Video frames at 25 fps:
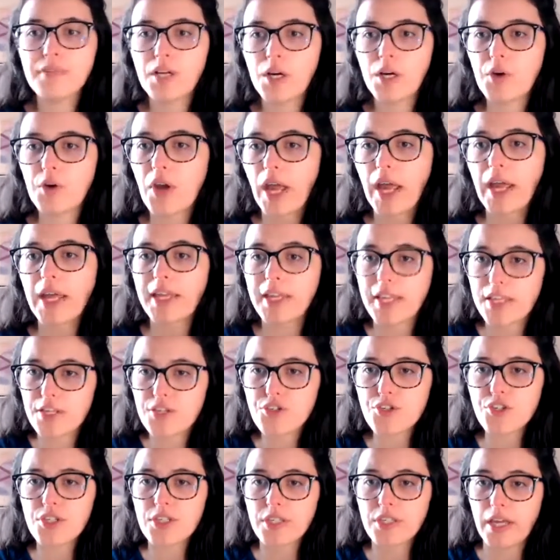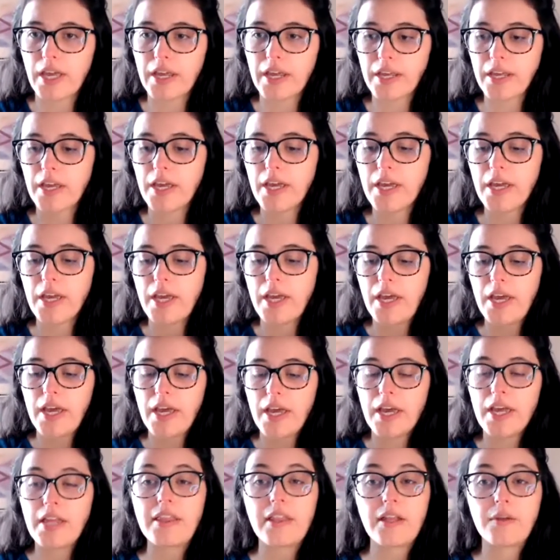okay, interesting.
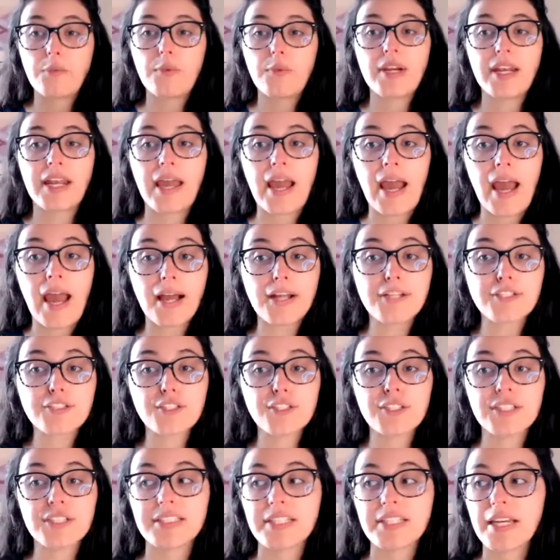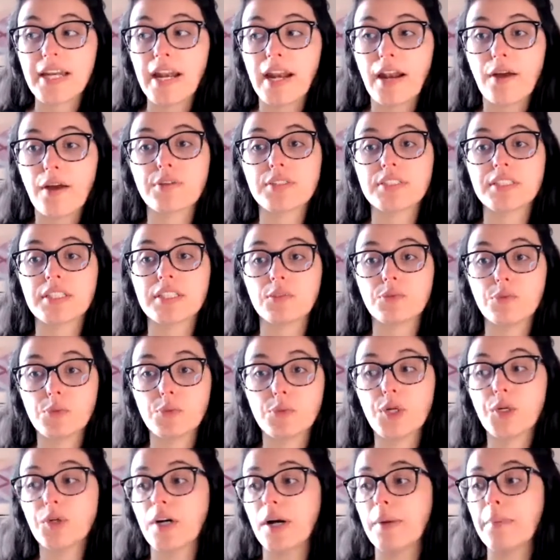And then when I actually did it, I was like,
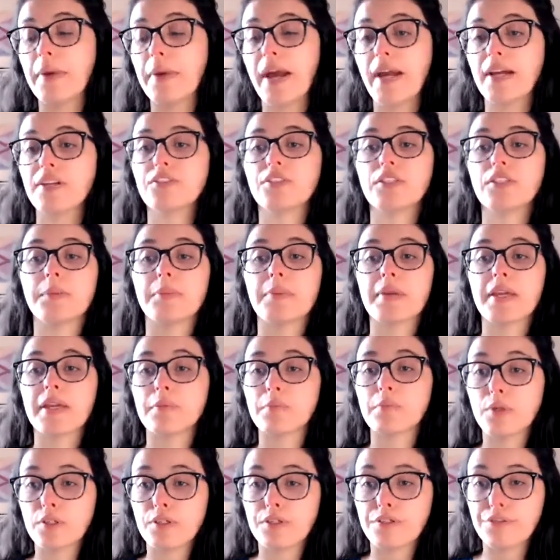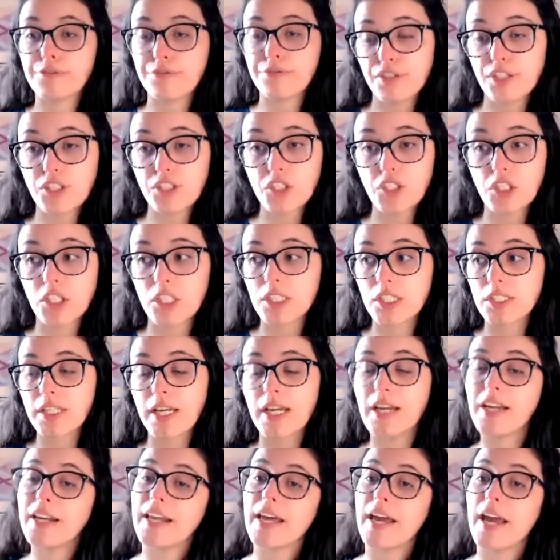whoa, I'm actually being more efficient,
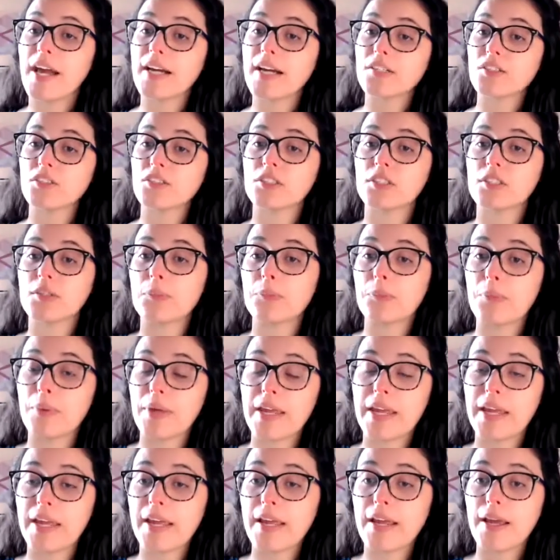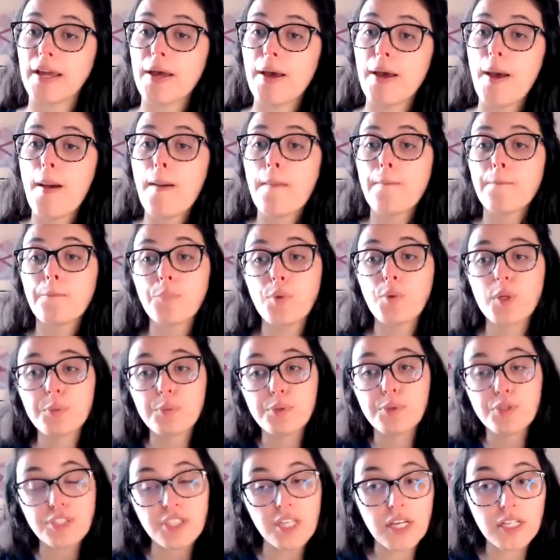and I actually being more
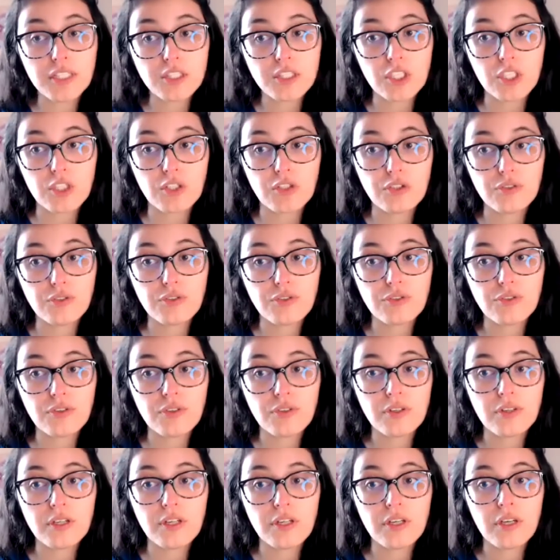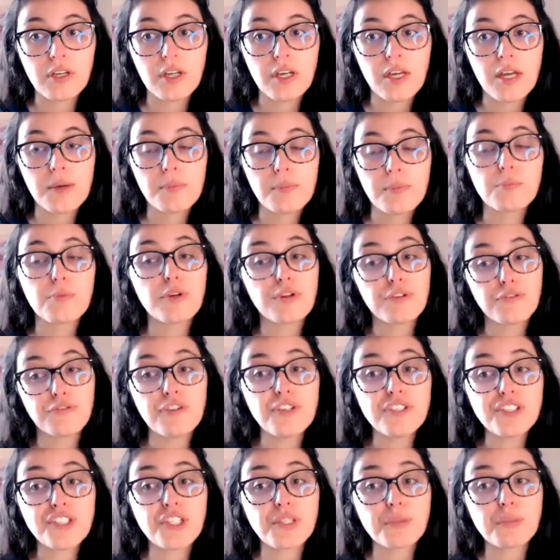productive, more
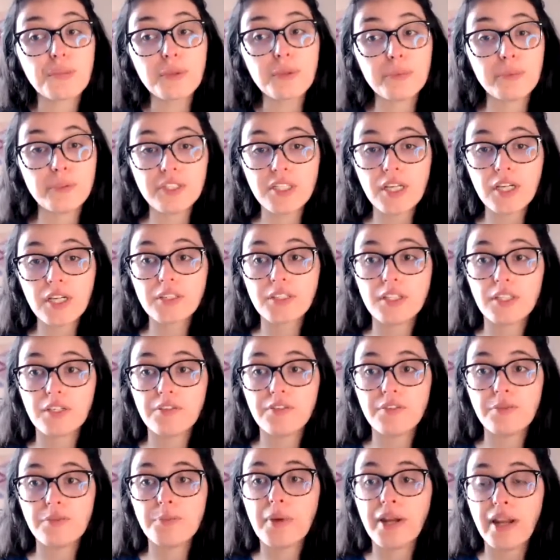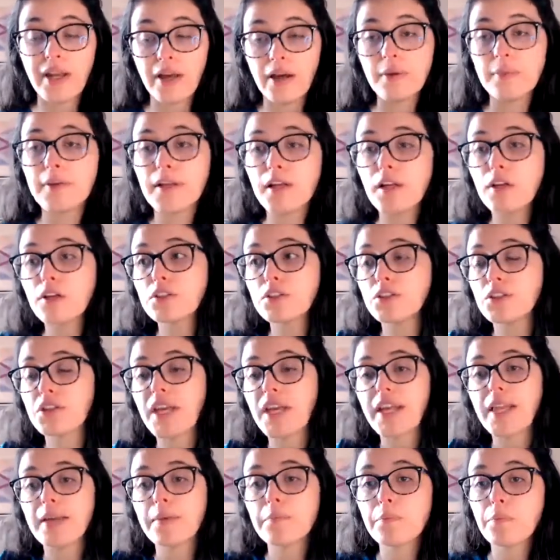efficient, more productive, but I'm also
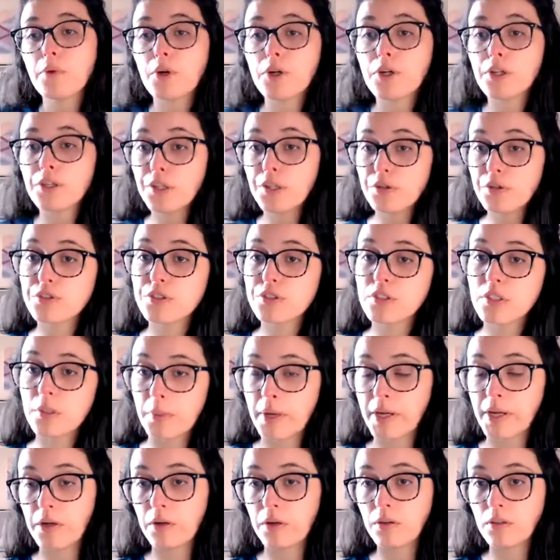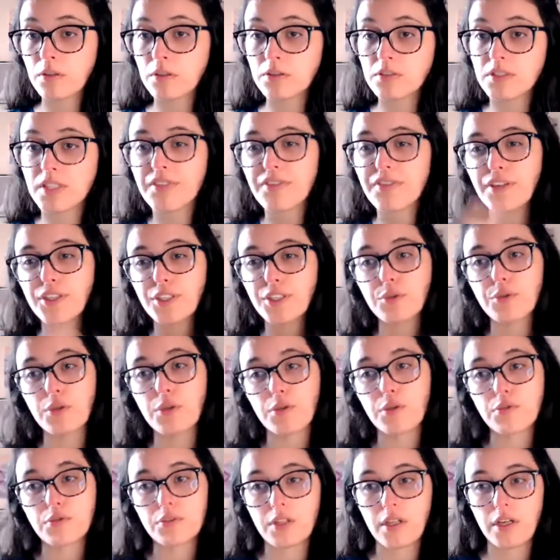getting more closer to my goals if I do
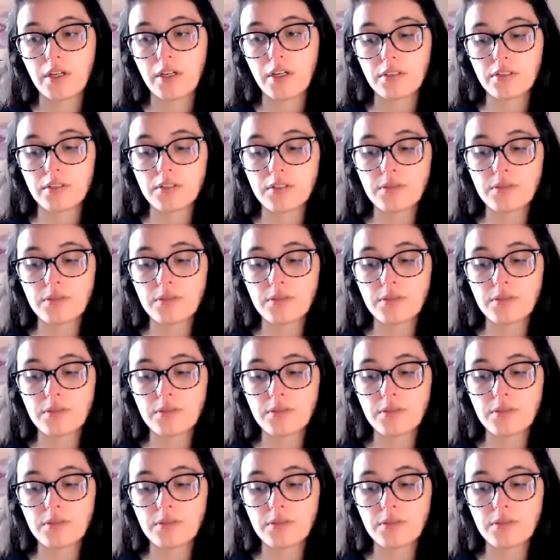those things.